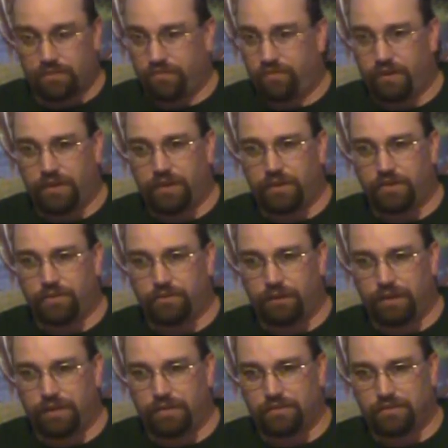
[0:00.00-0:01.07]
Very good
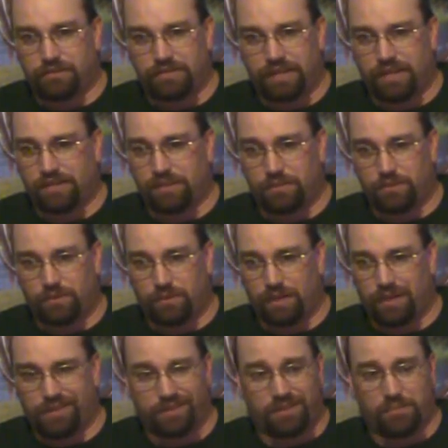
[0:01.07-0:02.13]
thread, stands up to a
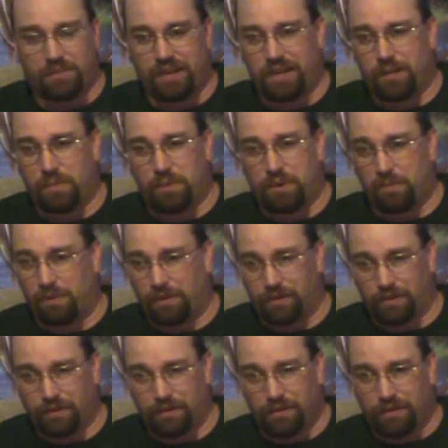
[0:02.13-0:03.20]
lot. You can buy it at Walmart,
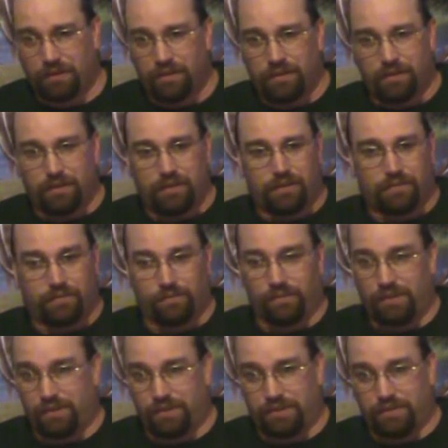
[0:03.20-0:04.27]

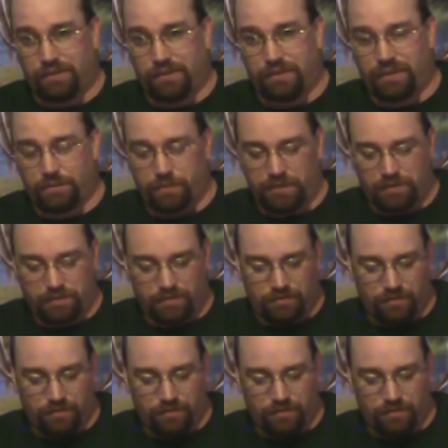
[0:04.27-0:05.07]
relatively inexpensive.